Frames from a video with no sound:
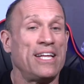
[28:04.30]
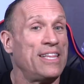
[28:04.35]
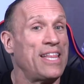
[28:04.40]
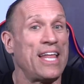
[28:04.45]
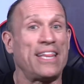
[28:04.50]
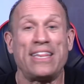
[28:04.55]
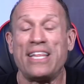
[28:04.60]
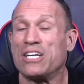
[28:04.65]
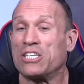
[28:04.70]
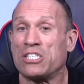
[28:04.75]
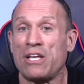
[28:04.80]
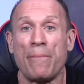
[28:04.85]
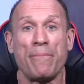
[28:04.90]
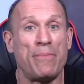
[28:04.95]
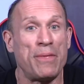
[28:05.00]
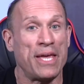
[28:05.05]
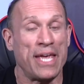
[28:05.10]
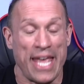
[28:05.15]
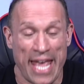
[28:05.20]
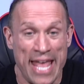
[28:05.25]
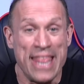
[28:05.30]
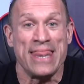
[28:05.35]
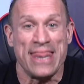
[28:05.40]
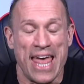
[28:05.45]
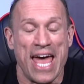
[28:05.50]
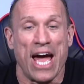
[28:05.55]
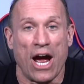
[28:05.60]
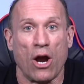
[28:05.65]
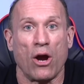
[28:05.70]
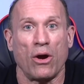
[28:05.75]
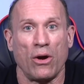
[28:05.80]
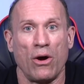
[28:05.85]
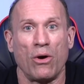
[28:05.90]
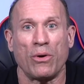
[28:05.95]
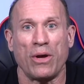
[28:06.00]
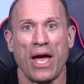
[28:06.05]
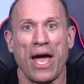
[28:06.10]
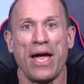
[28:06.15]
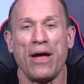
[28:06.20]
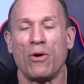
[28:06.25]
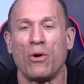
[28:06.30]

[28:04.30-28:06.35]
that there's something in there, okay,